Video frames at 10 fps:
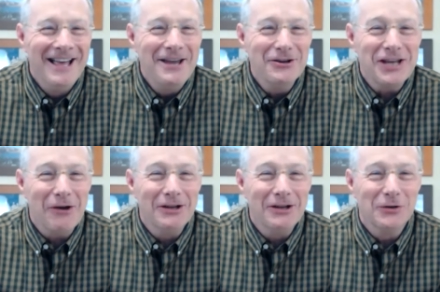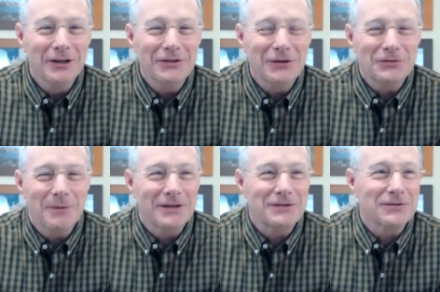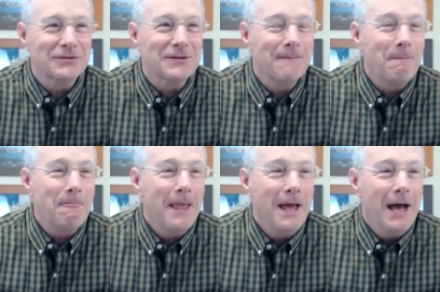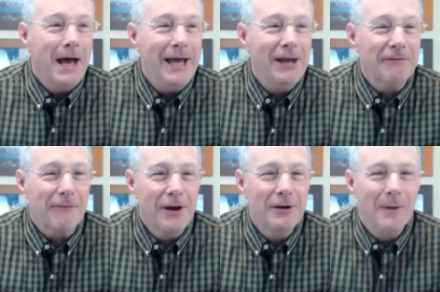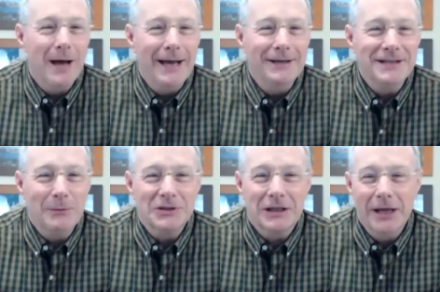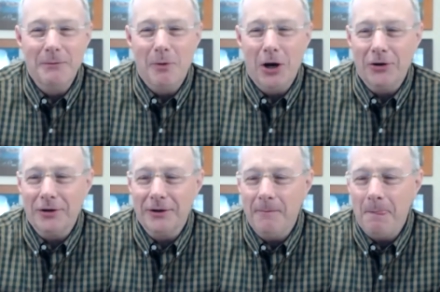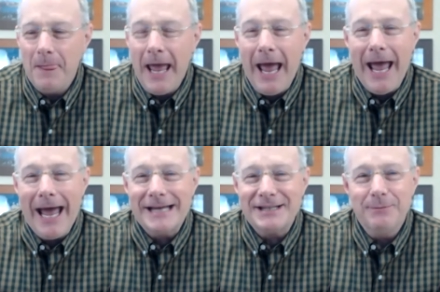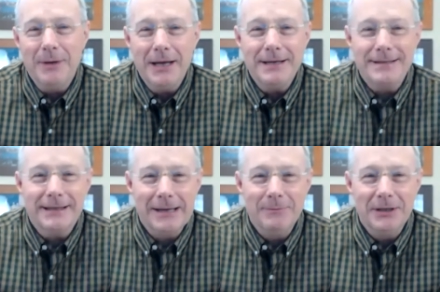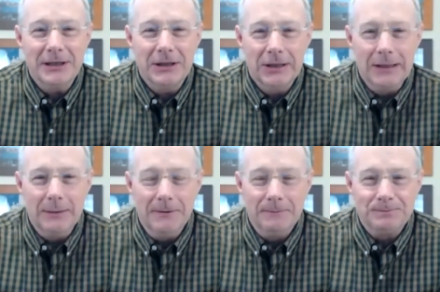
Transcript: Here's how I joined Toastmasters. I had a friend of mine, his name was Glenn Barton, ask me to come to the club